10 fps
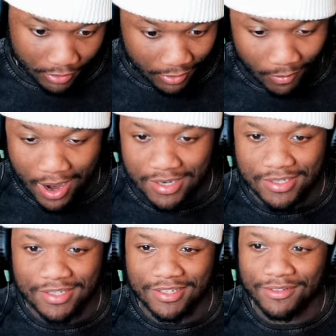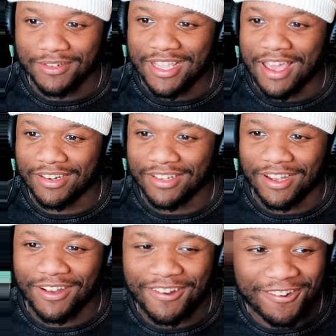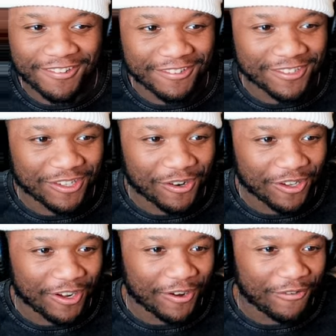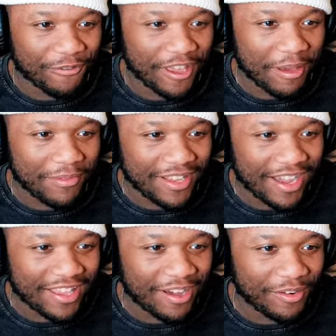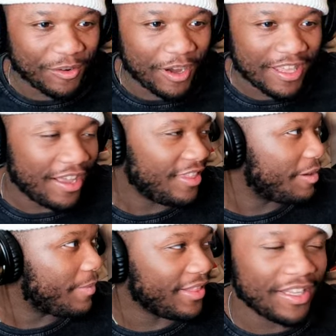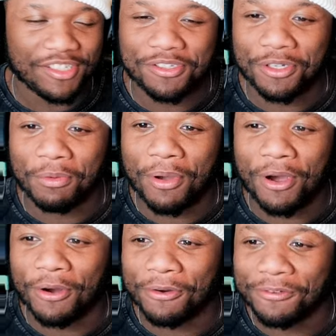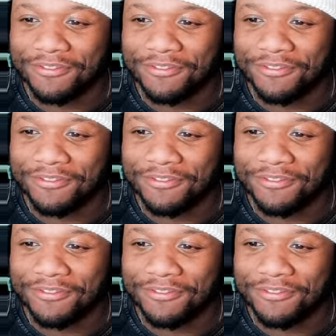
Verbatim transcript: Washington, what's happening, y'all? What's going on, family? How y'all doing? How y'all think about that Sugar Bowl?